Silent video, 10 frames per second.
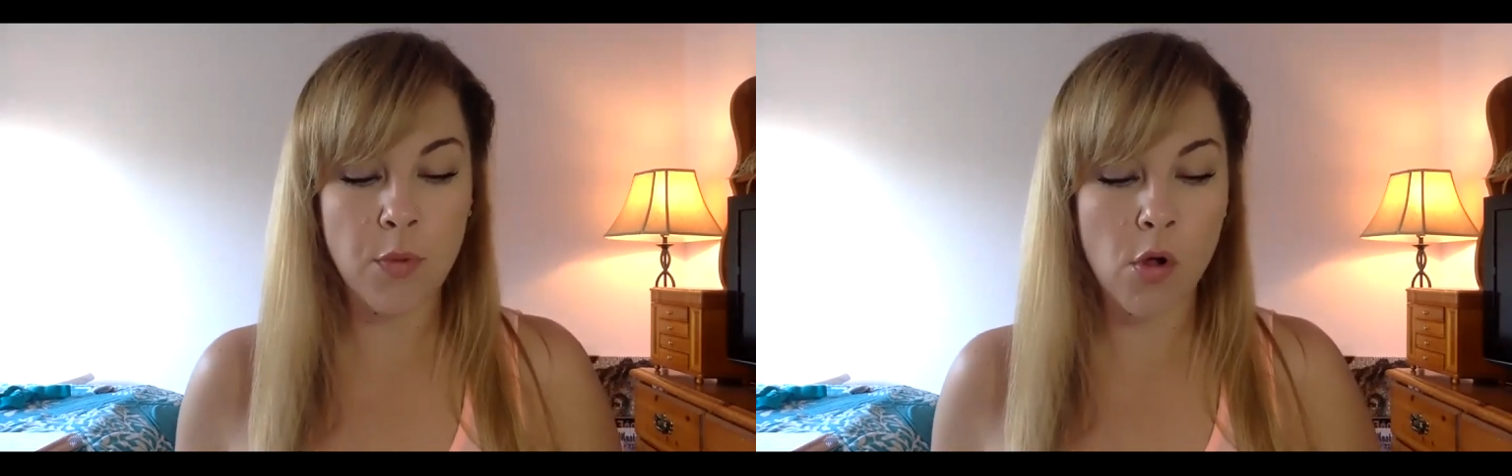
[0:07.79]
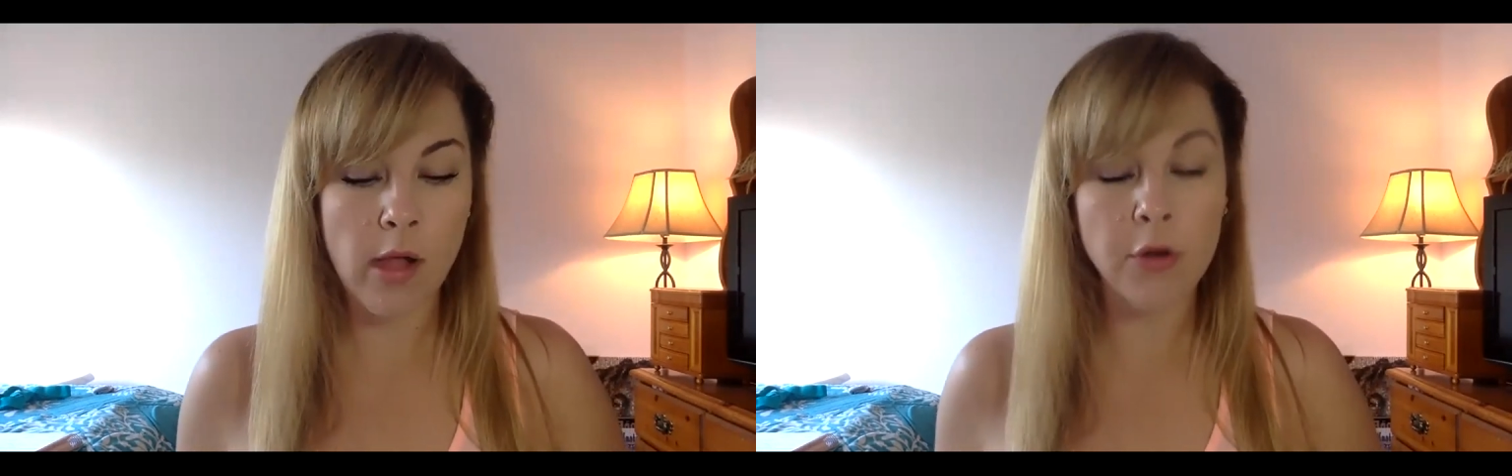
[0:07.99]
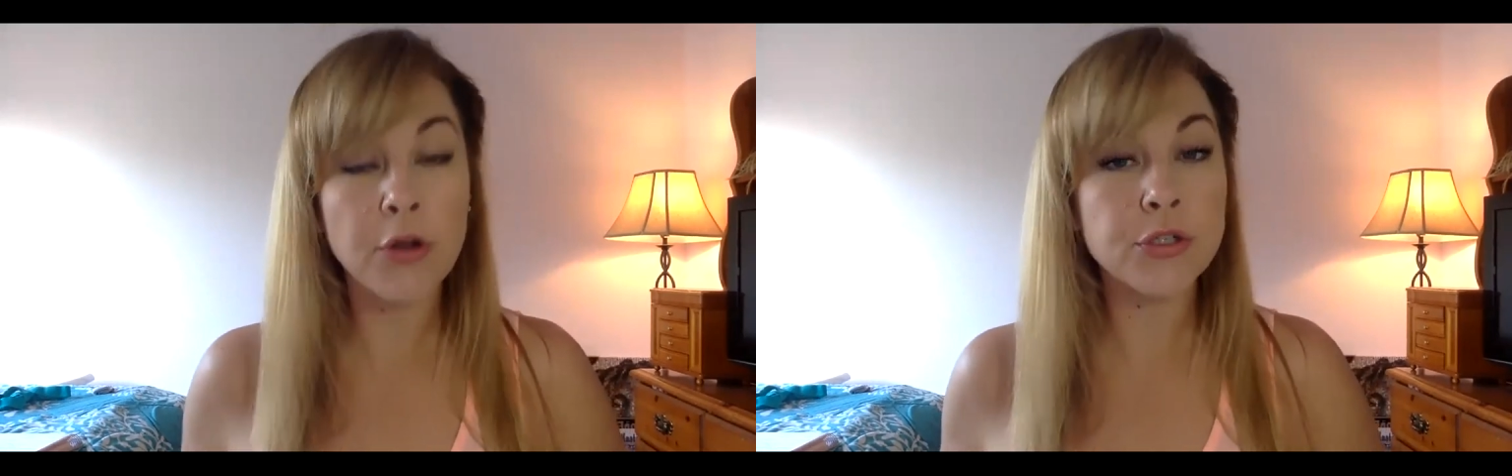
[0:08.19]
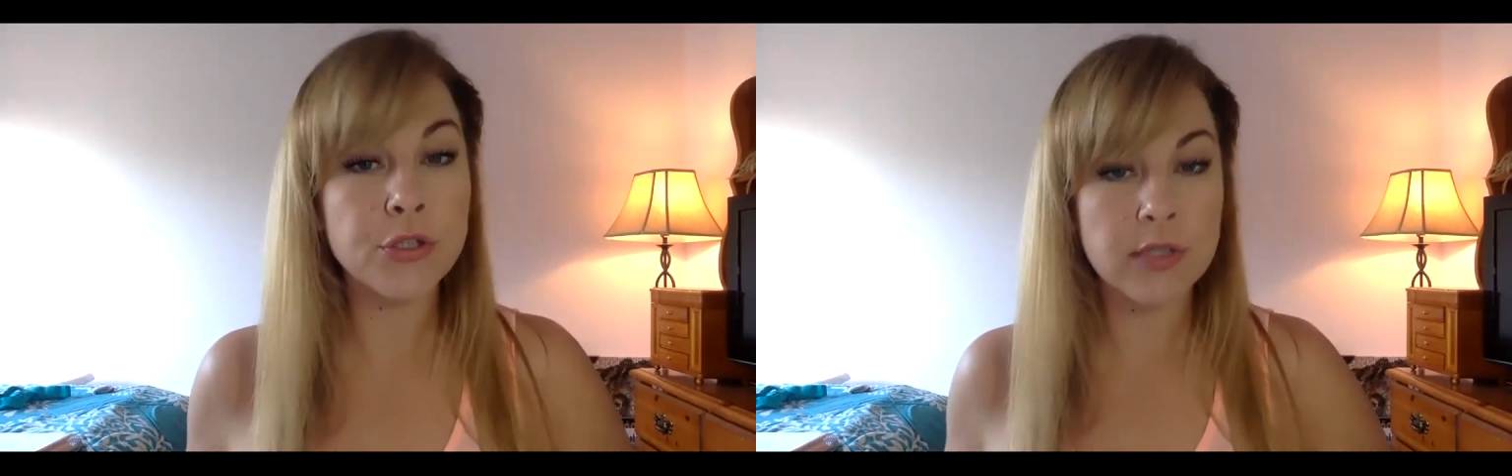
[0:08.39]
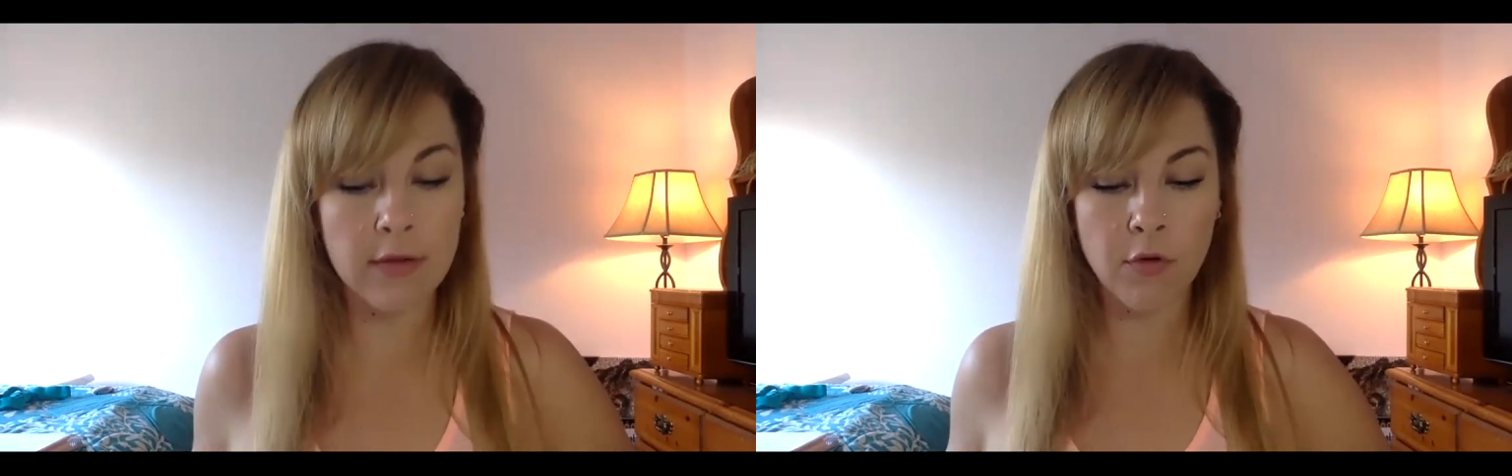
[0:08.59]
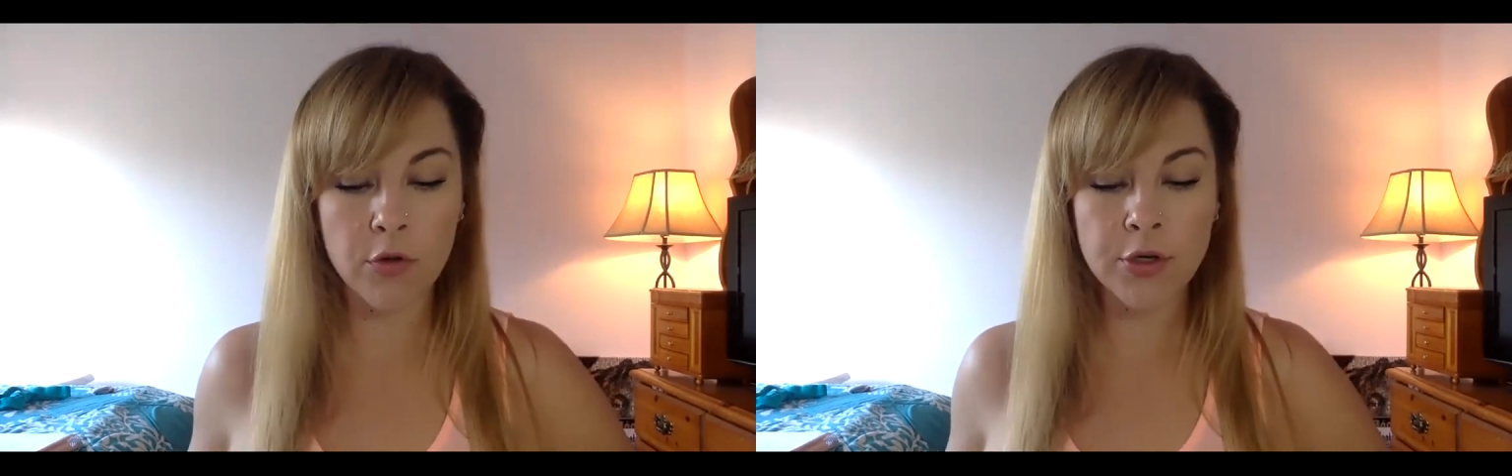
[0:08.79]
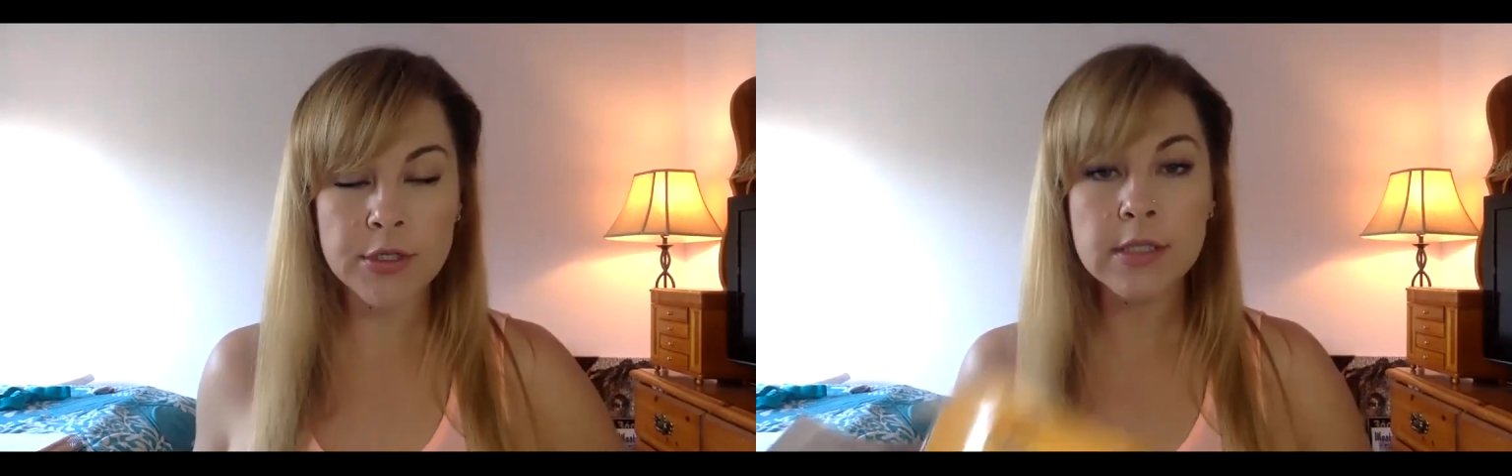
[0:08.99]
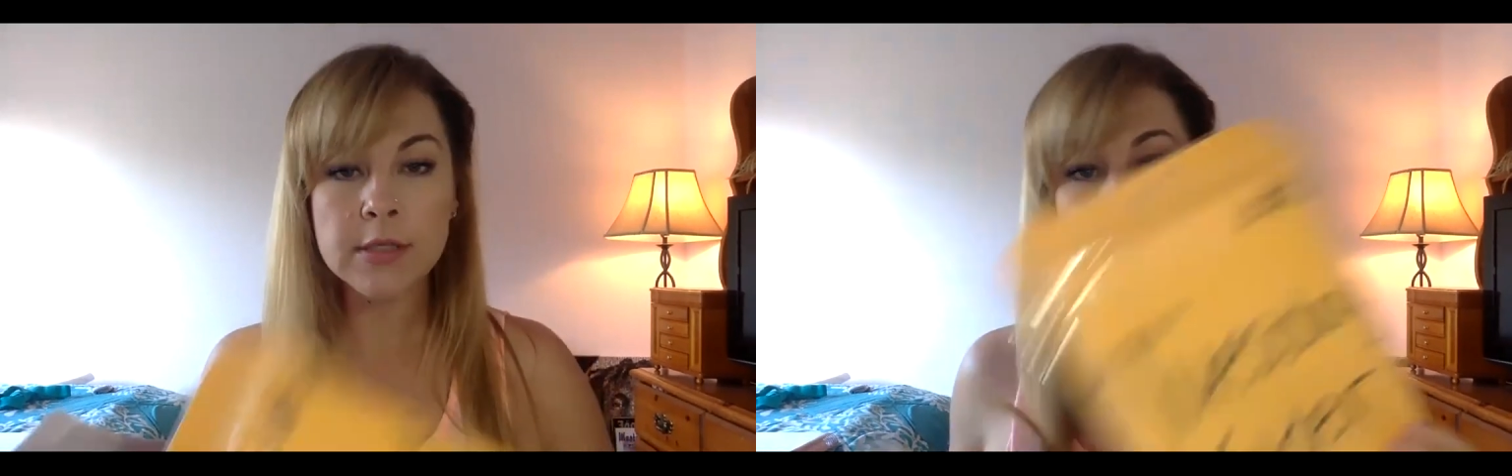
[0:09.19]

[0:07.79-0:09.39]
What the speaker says: pull out your Tuesday folders.